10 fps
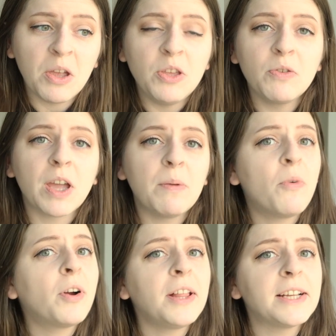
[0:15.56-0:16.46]
you can
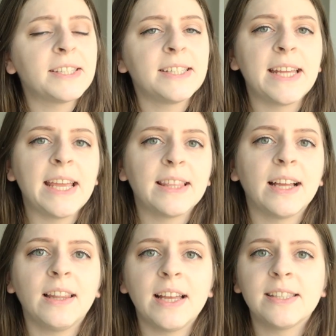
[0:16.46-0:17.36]
more or less take
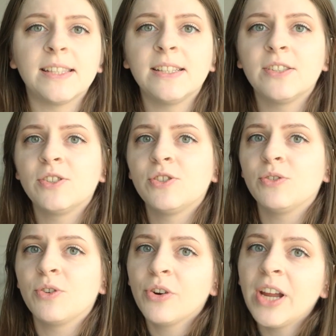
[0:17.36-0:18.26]
that license
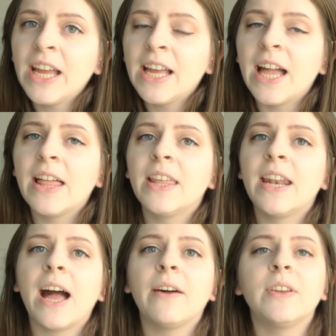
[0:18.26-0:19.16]
to Korea and then
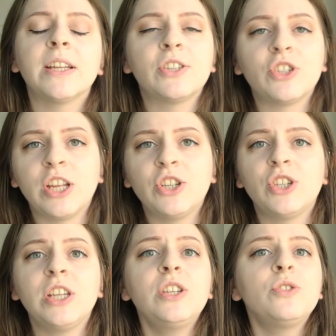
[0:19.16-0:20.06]
have it
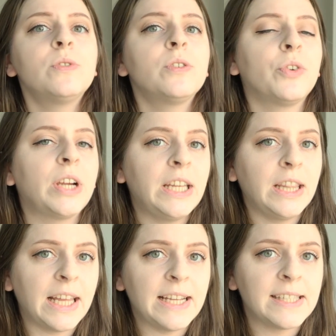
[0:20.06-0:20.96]
exchanged into a
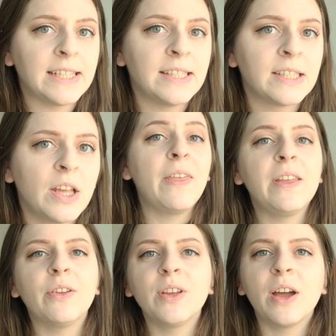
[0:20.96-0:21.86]
Korean license. Then
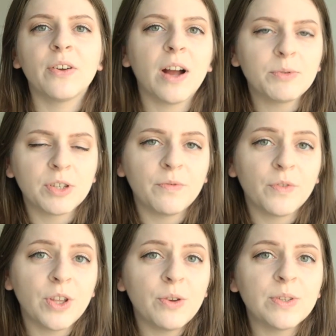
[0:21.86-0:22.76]
the only other option
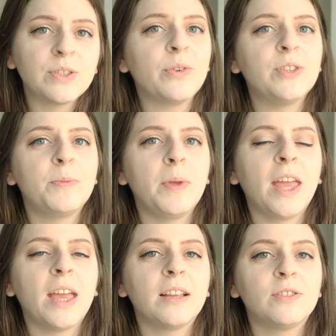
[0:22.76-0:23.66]
for you is going to
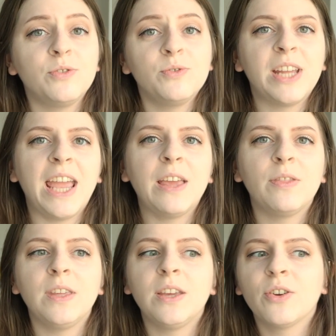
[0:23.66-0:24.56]
be to
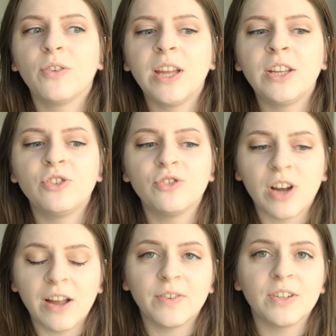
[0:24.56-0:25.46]
take the Korean
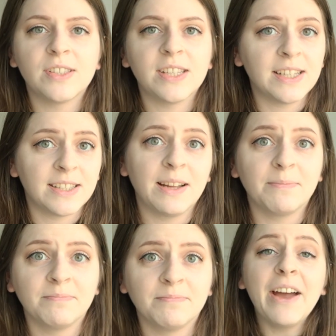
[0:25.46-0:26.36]
driver's exam.
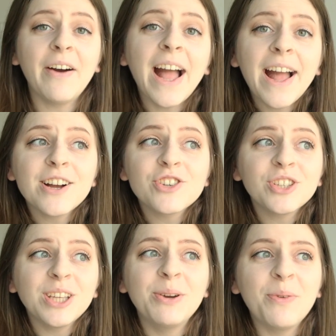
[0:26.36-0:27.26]
Now, I
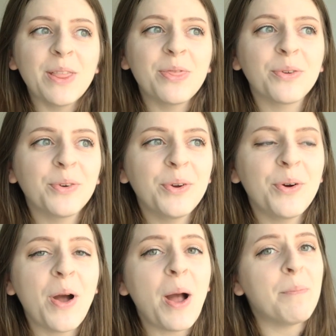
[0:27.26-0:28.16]
actually went
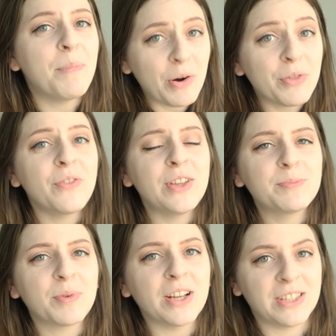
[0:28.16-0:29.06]
through both of these
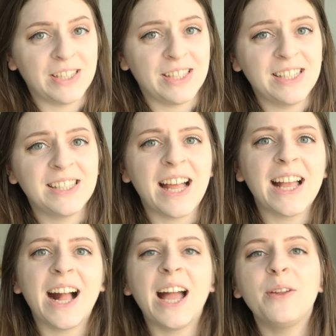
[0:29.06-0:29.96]
processes.
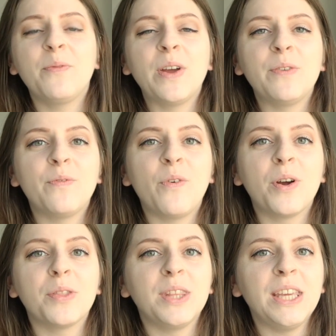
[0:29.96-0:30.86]
I kind of went
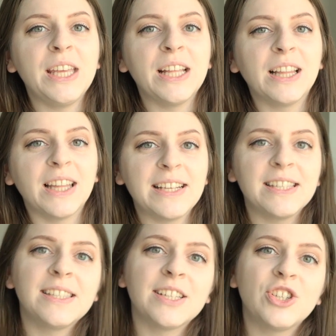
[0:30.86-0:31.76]
for the
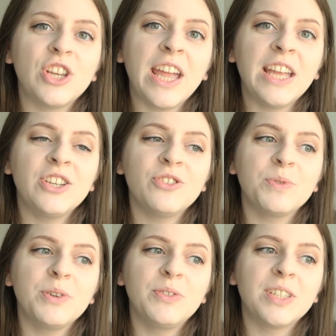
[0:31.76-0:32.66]
license exchange
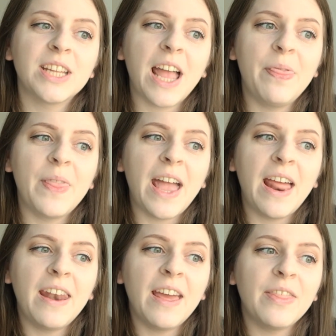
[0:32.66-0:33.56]
route and
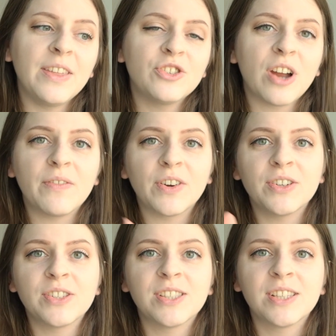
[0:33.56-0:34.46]
then the
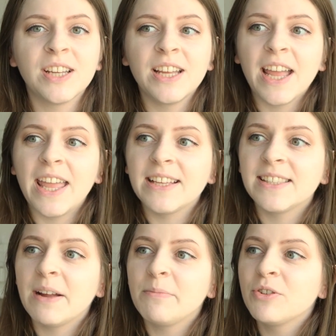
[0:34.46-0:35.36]
driver's
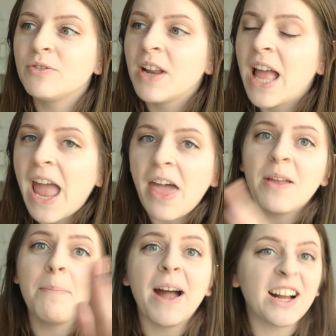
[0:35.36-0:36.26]
exam route and
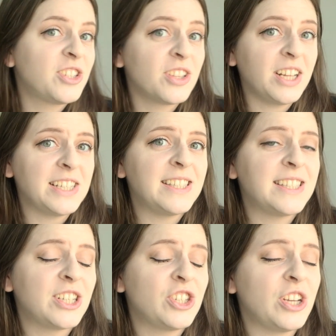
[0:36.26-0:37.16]
then back to the
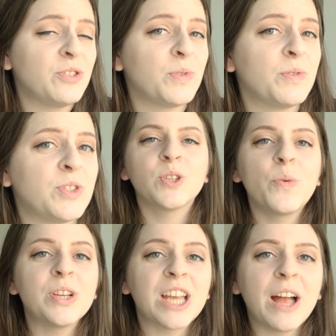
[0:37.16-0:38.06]
license exchange route.
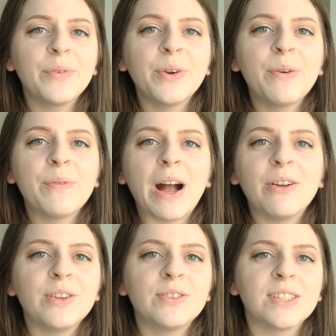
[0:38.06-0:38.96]
So whichever
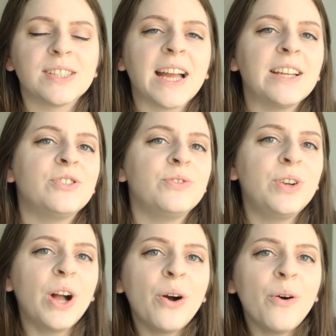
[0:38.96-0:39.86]
route you decide to
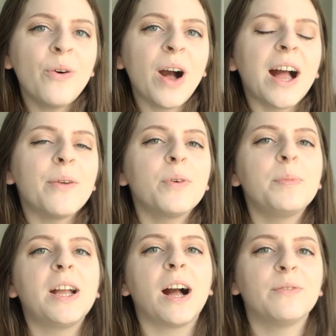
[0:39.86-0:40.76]
go, I will
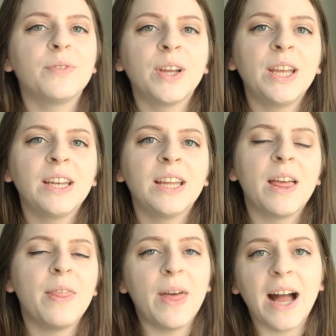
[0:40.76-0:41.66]
be covering
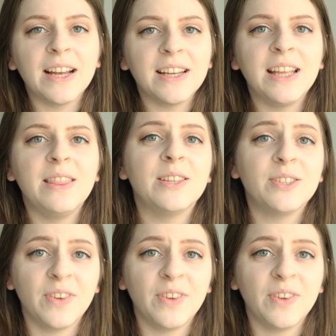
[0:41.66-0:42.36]
that in this